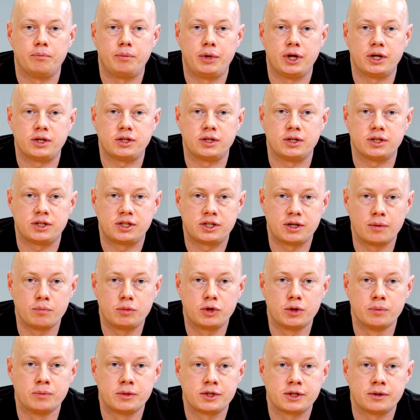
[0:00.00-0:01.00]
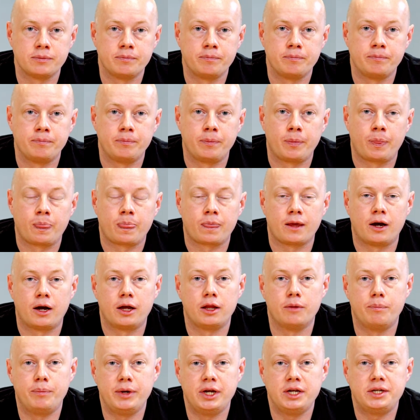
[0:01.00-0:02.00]
patient symptoms,
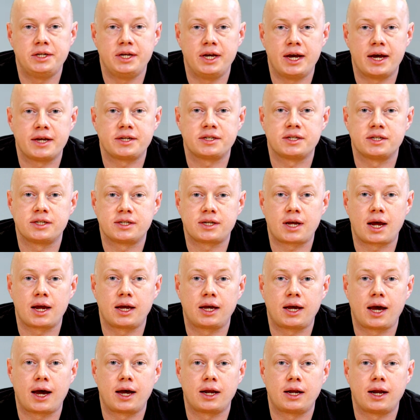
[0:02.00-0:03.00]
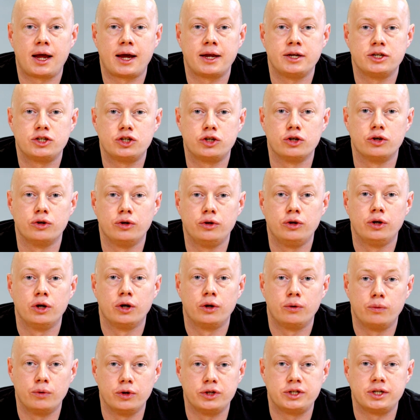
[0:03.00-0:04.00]
and the BTS and SIGN guidelines
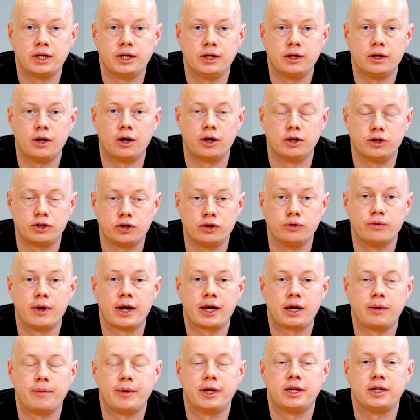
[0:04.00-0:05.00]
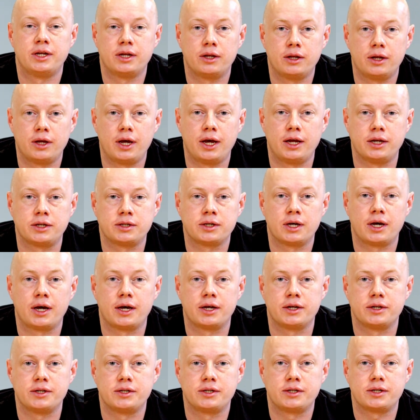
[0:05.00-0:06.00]
do recommend it
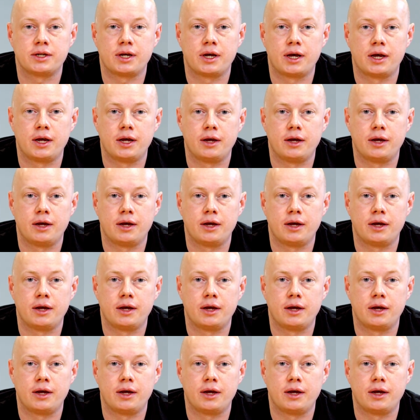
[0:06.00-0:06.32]
as